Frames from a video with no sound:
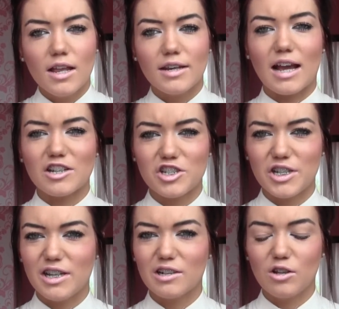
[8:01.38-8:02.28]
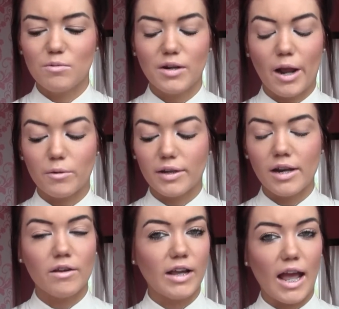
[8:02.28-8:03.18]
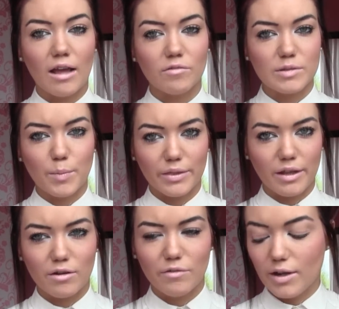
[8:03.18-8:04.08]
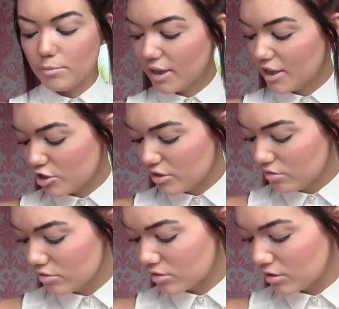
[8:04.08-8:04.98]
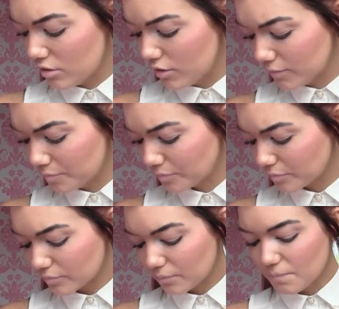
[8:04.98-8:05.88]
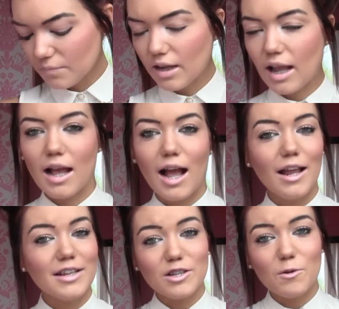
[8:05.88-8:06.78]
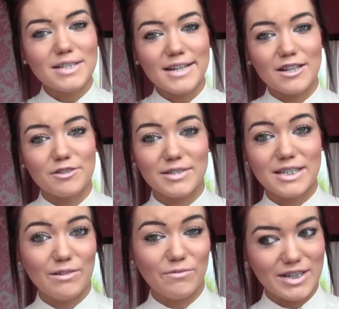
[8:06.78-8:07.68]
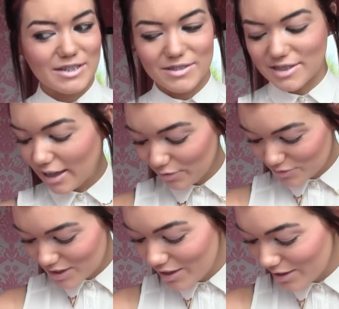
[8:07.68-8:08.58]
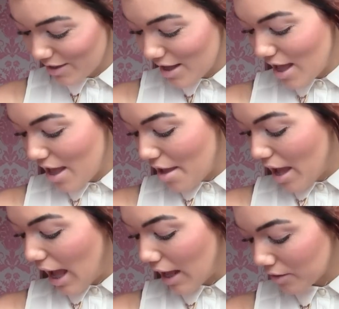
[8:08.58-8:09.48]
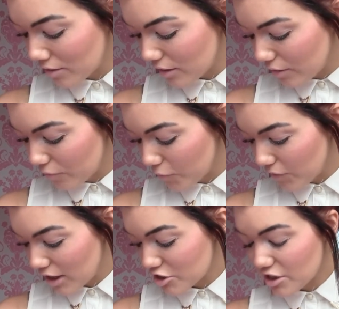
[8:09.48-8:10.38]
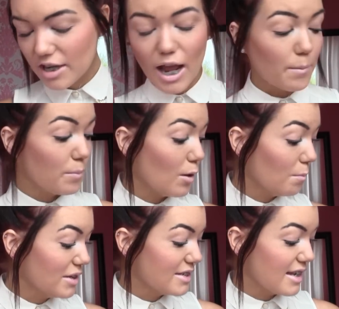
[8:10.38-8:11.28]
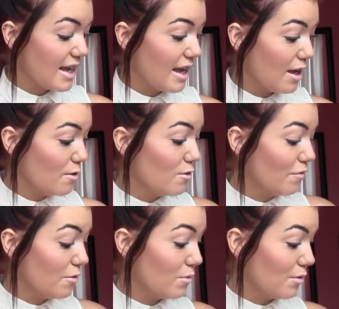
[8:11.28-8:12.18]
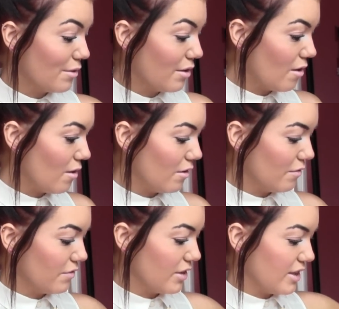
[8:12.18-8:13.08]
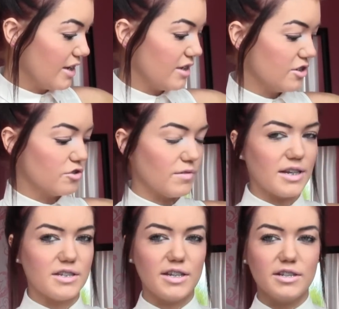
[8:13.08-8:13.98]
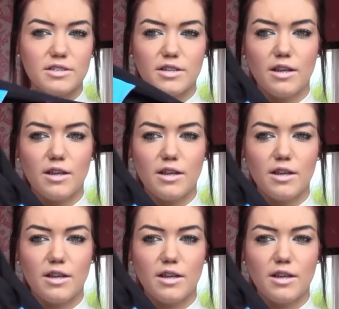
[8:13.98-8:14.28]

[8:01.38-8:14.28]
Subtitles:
NARS Sheer Glow one. I would never ever spend that on a foundation. So it's always nice to receive things as gifts. And for fashion, I'd probably say another one of these dresses.